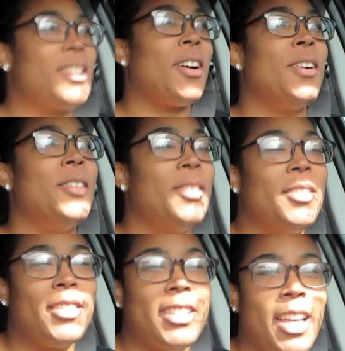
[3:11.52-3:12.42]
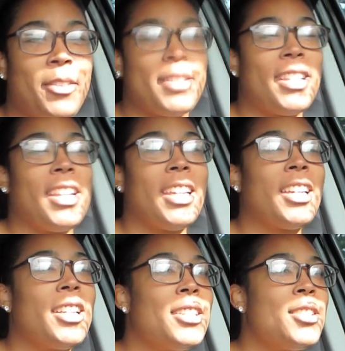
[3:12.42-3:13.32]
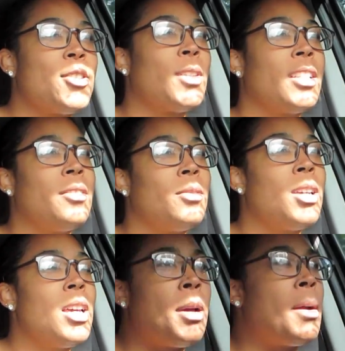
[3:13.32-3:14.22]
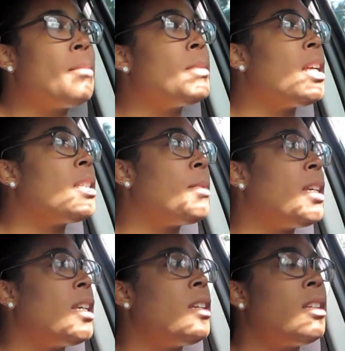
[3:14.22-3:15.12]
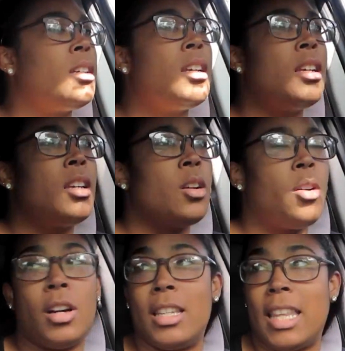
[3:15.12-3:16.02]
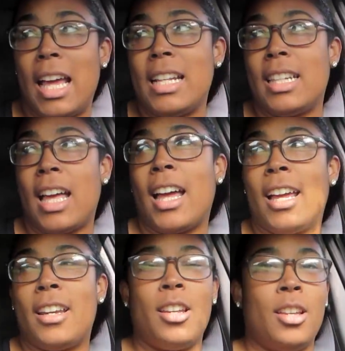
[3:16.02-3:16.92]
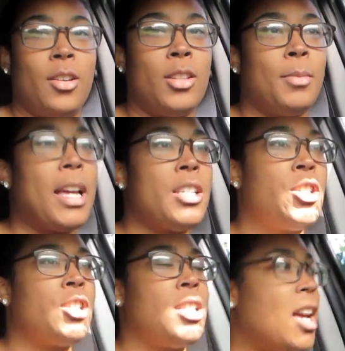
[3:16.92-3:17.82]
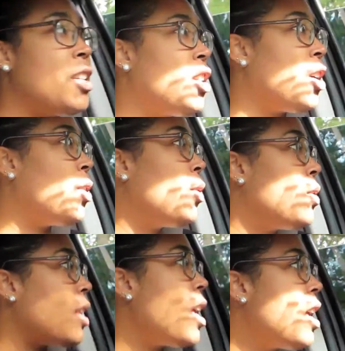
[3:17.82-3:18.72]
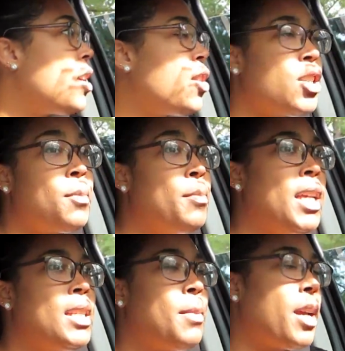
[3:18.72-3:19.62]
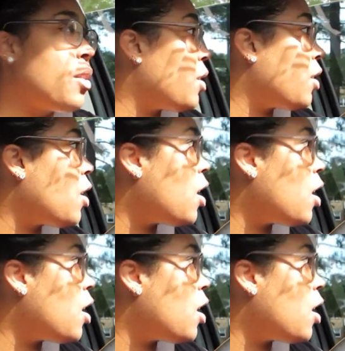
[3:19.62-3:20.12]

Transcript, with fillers: So that was like short-lived. My mom tells me on that side, on the passenger side, she goes, there's a big spider on your